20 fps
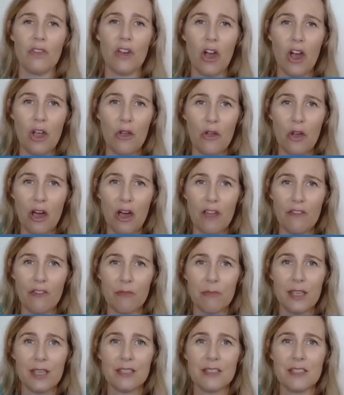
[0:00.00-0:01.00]
any of the
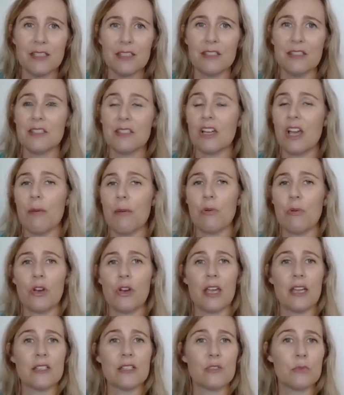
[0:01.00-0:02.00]
ivermectin
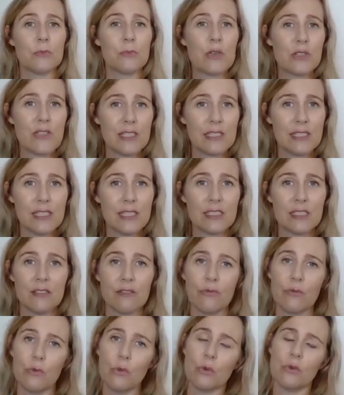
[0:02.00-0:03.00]
type products or
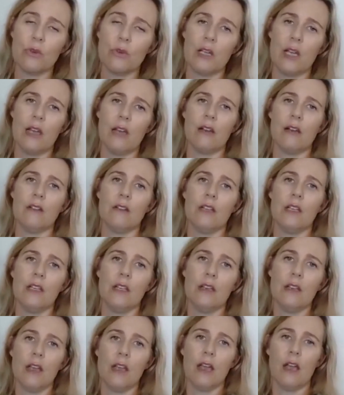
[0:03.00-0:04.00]
moxidectin for
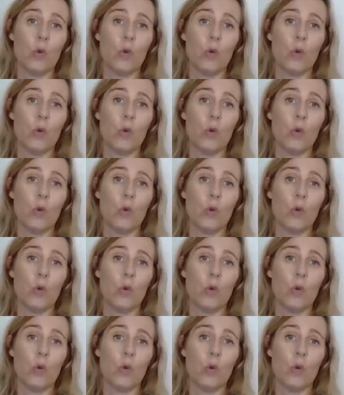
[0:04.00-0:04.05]
our